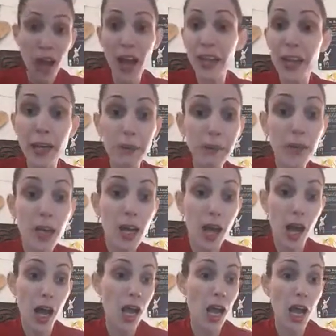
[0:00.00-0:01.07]

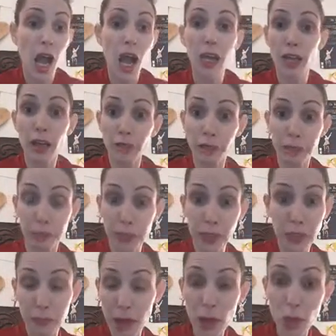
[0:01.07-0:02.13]
I love
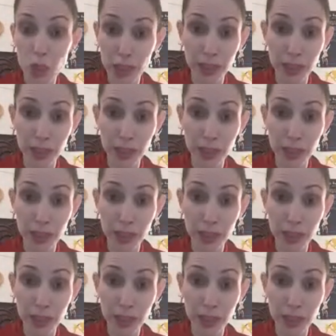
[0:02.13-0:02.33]
Pina Bausch,